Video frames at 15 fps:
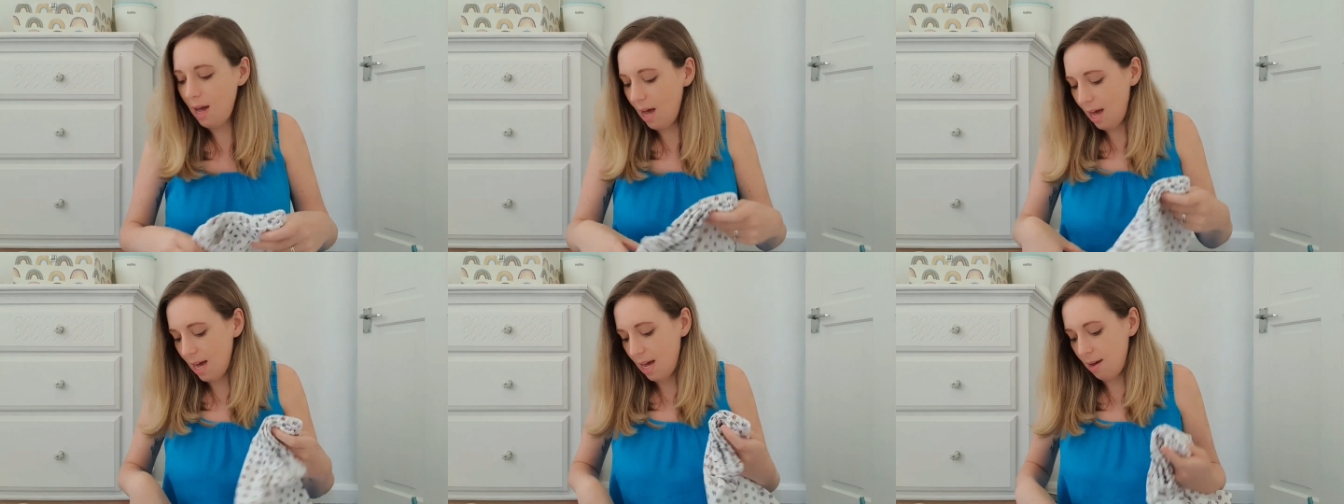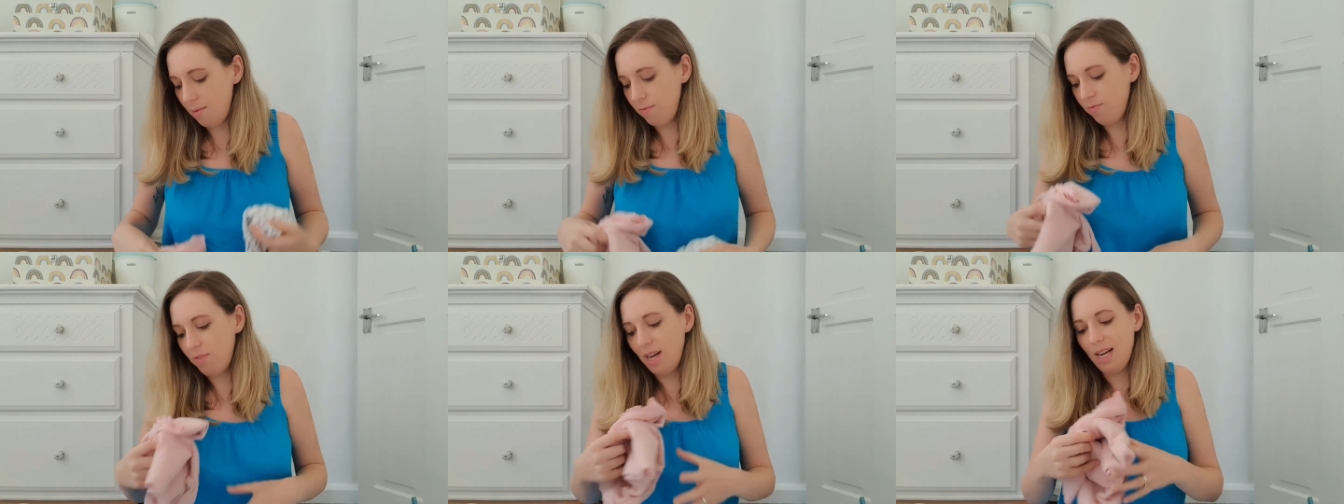
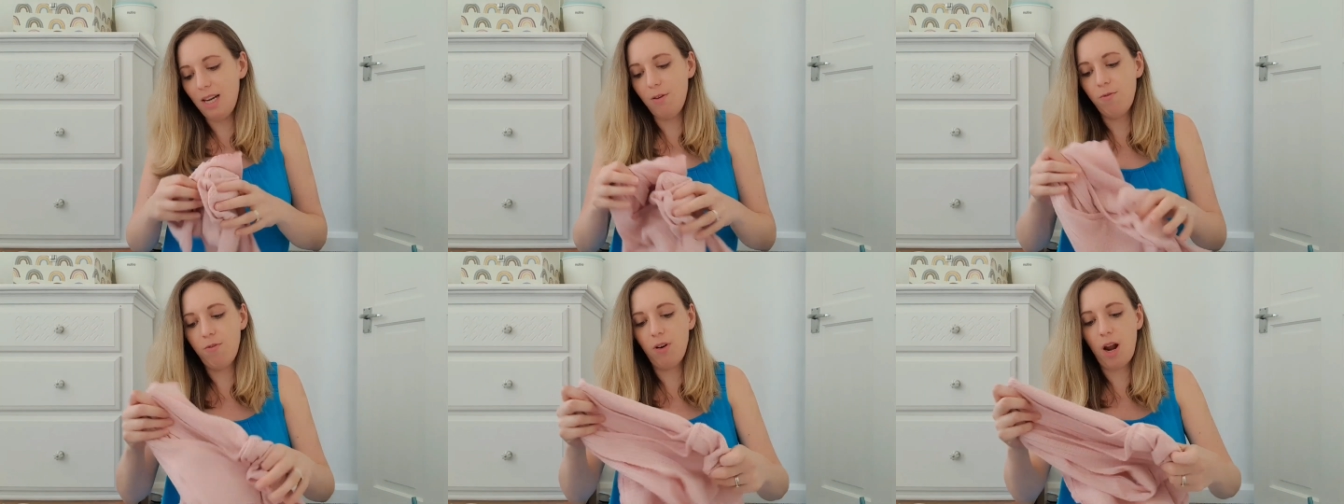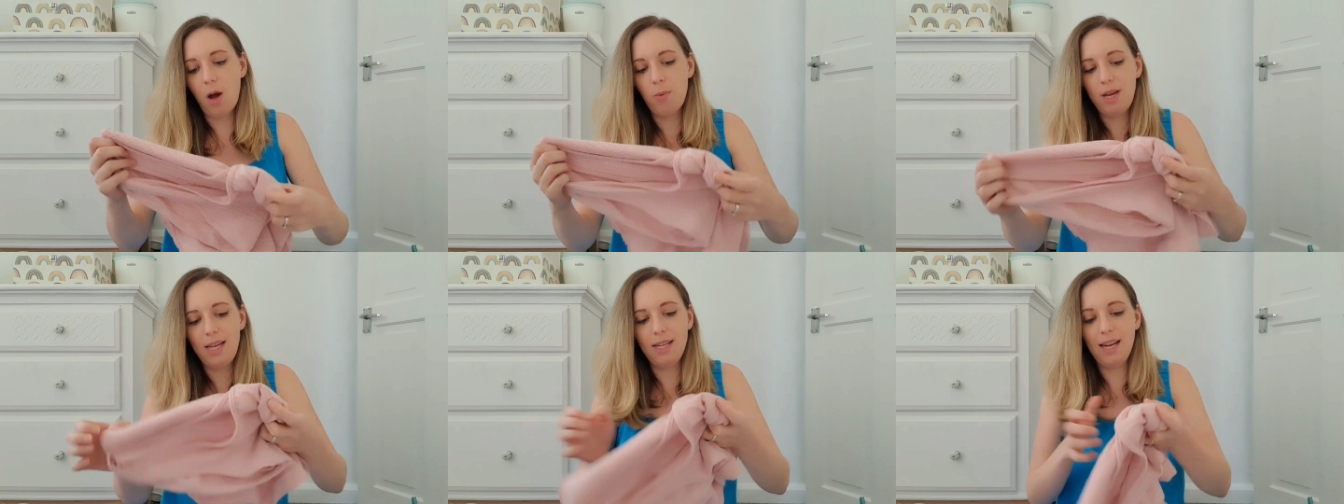really
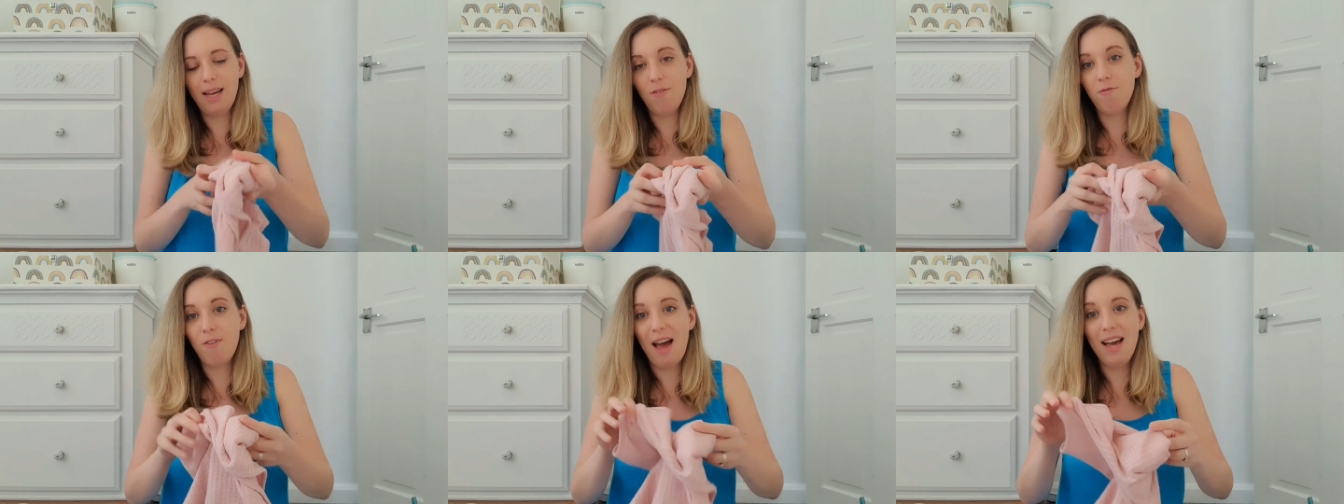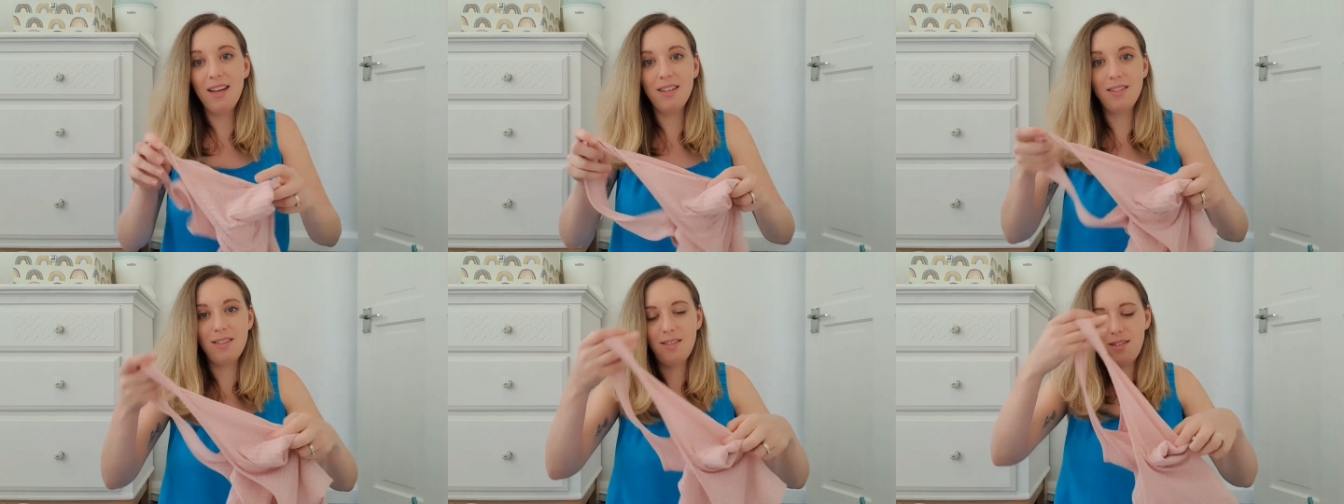flowy like
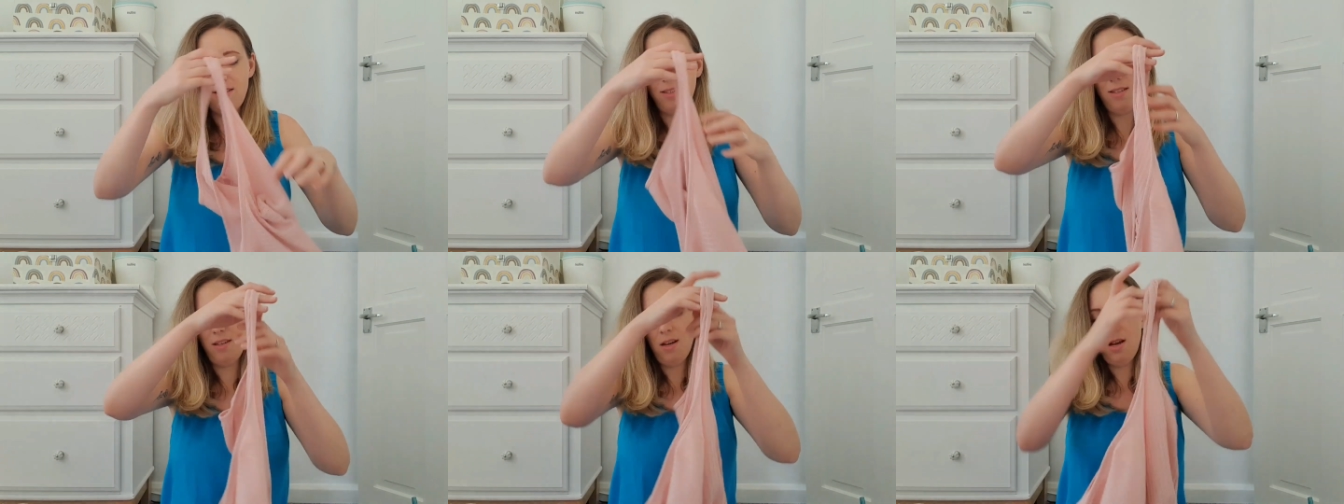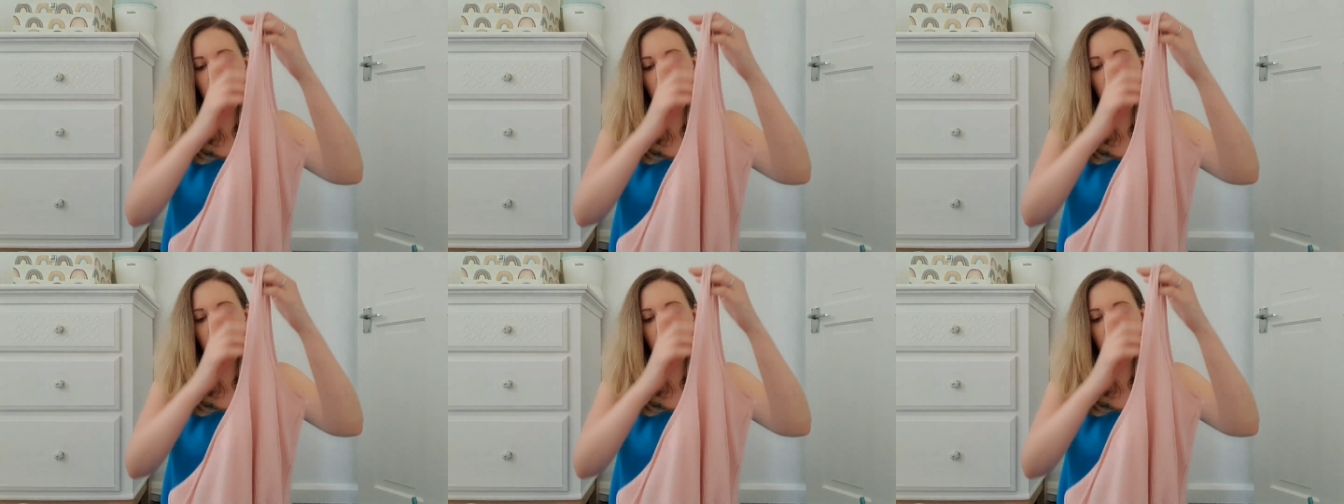vests,